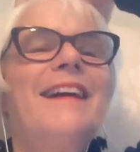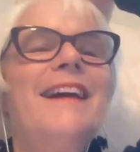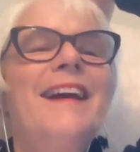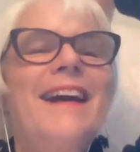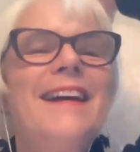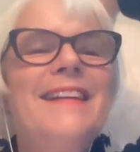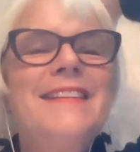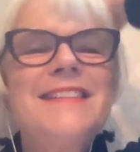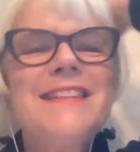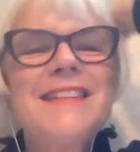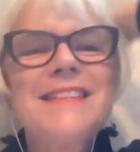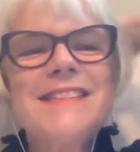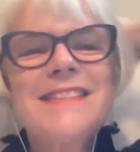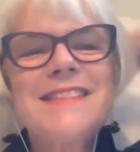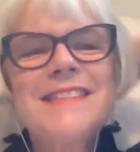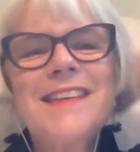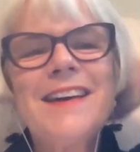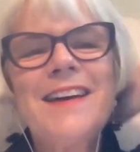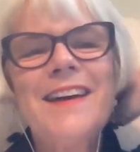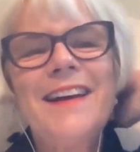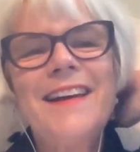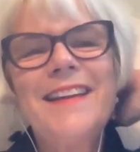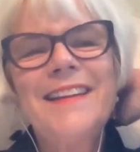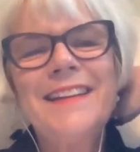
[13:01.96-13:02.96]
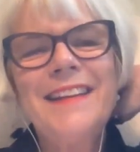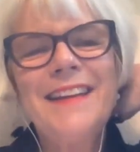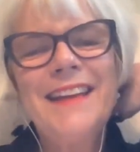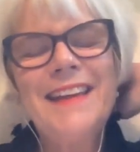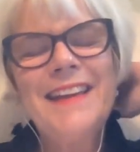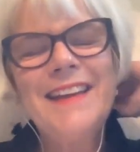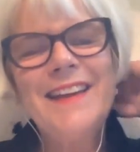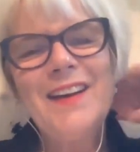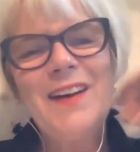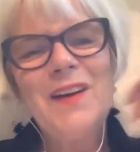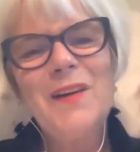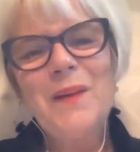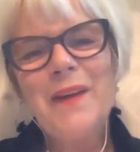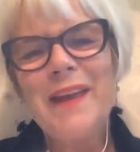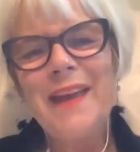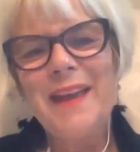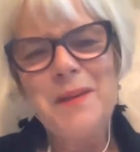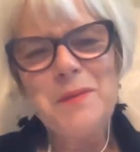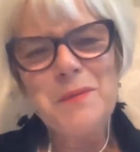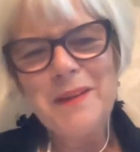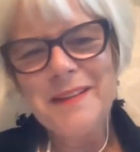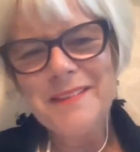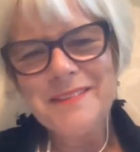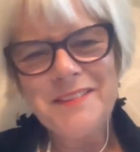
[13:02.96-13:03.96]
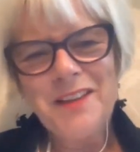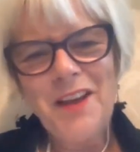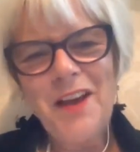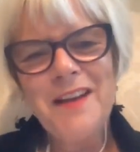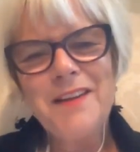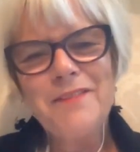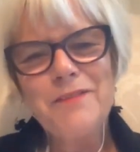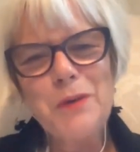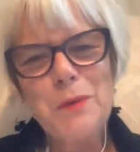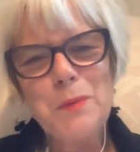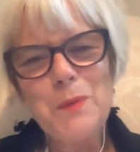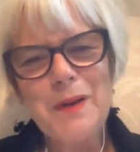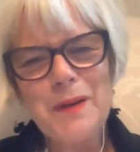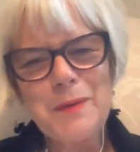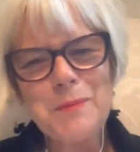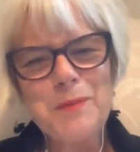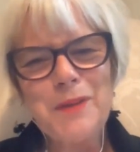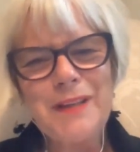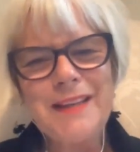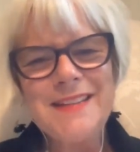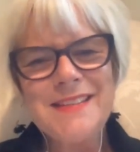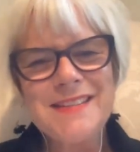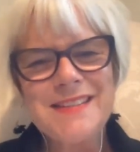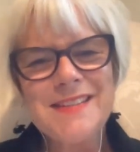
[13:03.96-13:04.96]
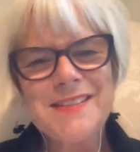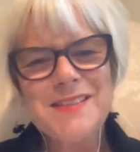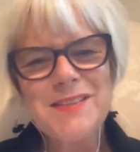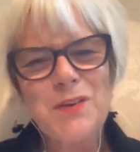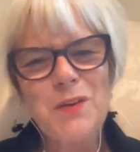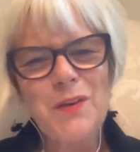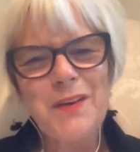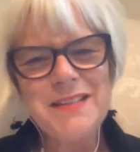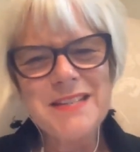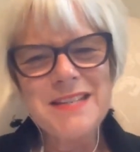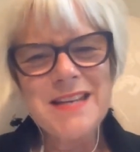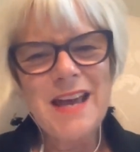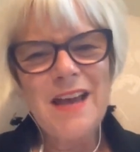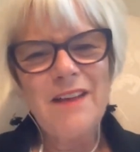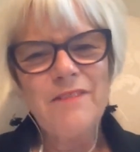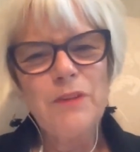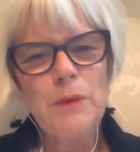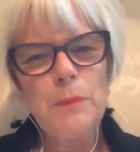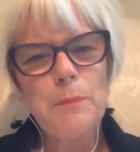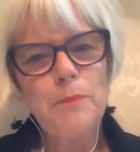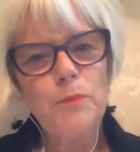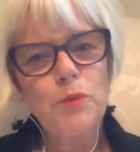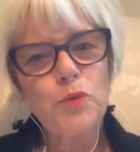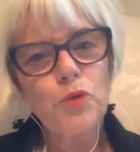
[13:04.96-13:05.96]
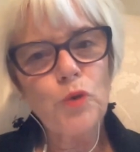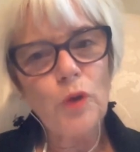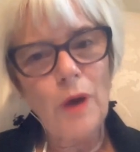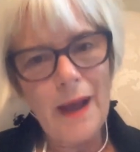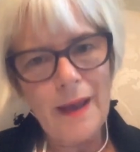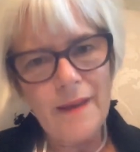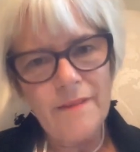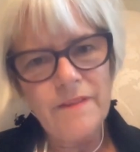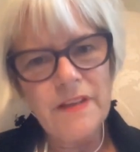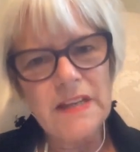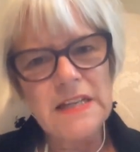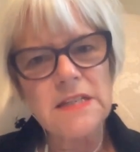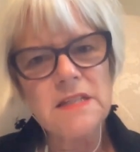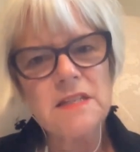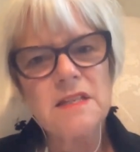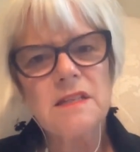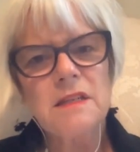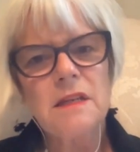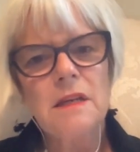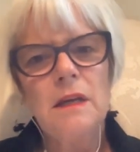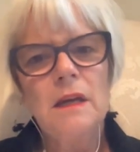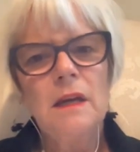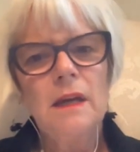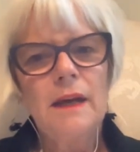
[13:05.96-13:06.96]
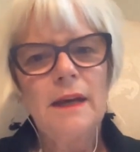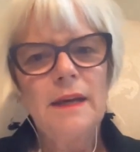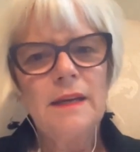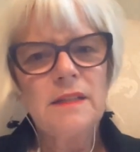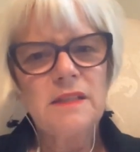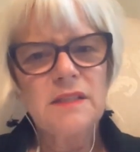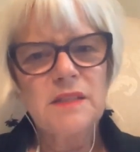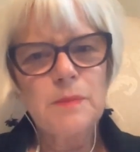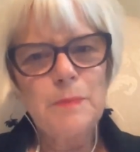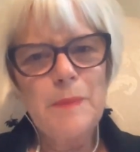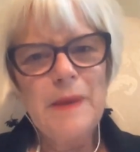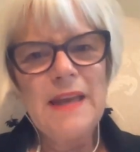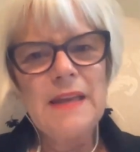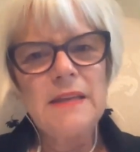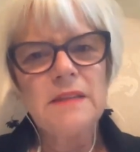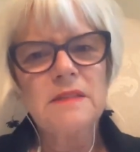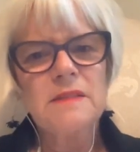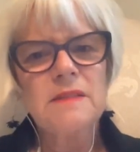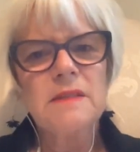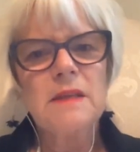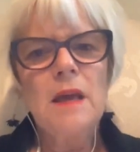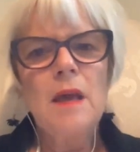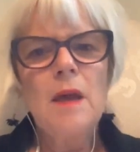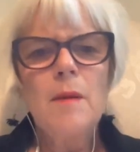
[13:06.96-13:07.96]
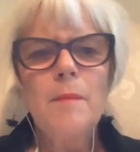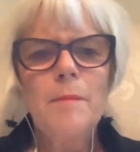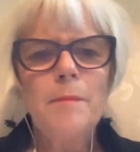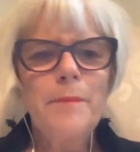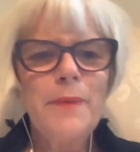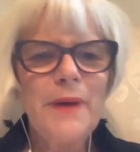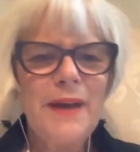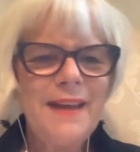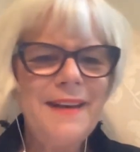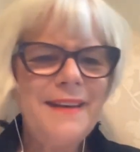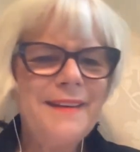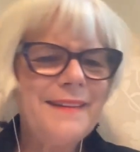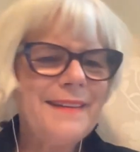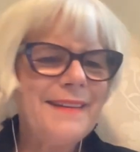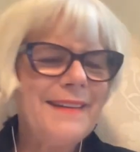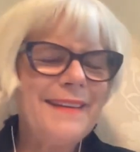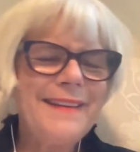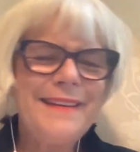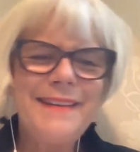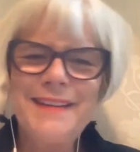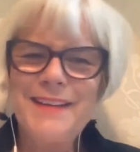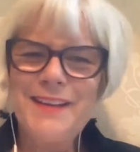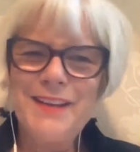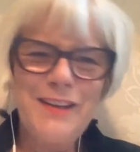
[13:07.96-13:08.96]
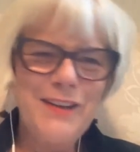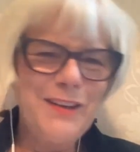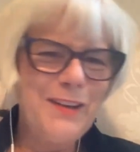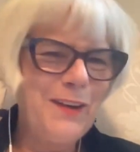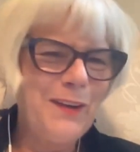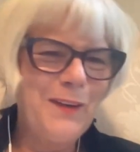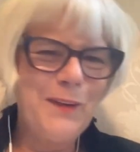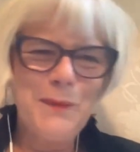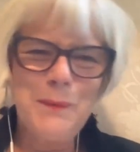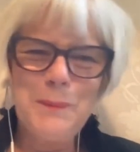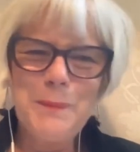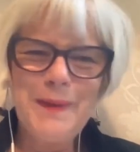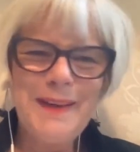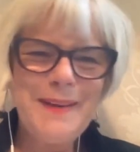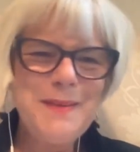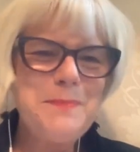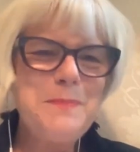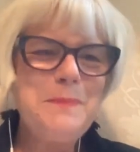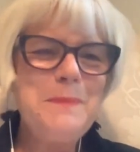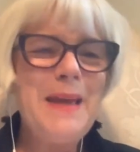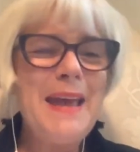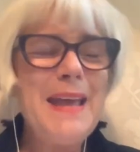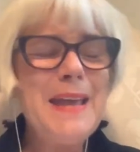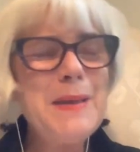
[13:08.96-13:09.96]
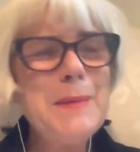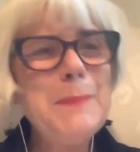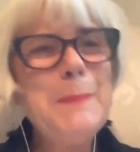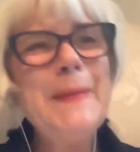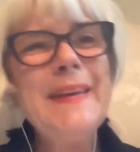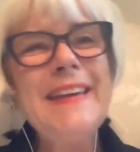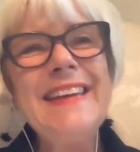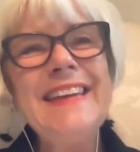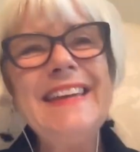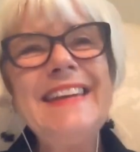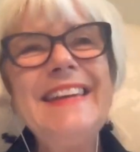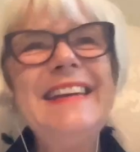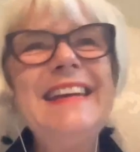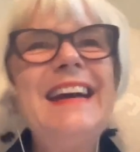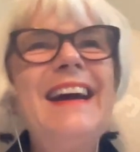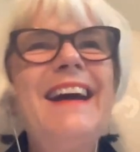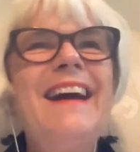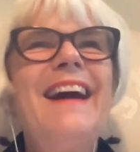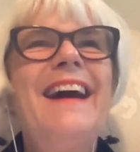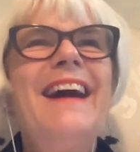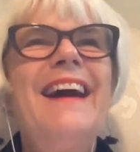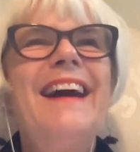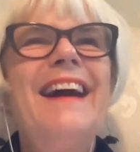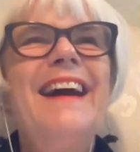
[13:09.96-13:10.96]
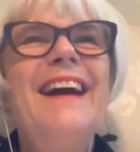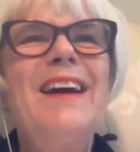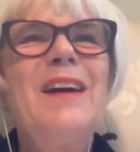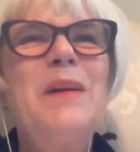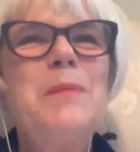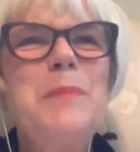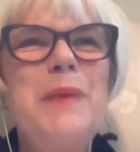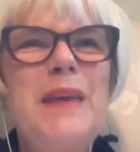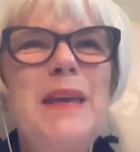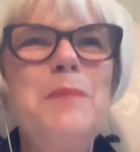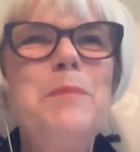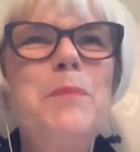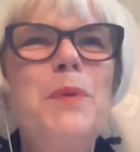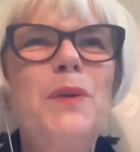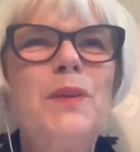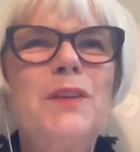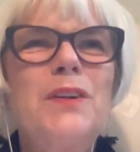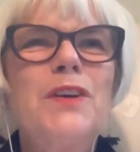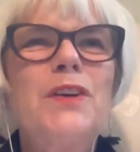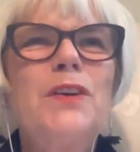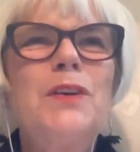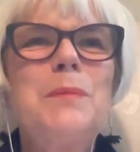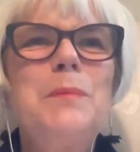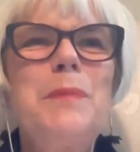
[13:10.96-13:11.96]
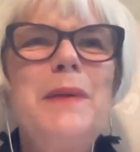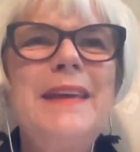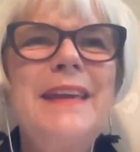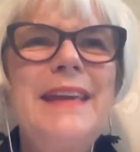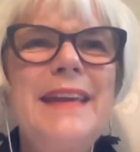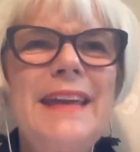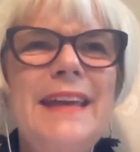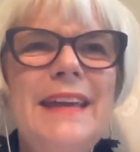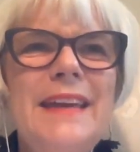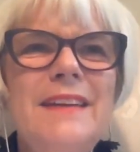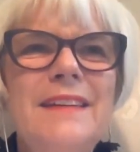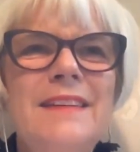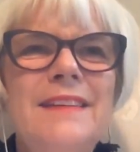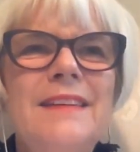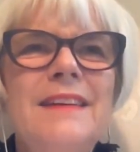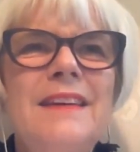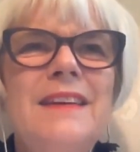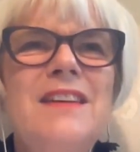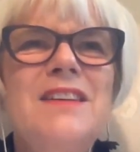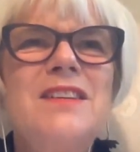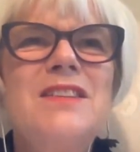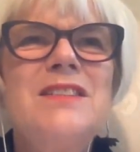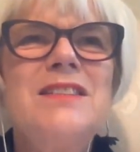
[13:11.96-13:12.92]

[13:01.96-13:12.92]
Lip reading: I just thought, okay, well, not every workplace is going to have a private space, but, but maybe people could begin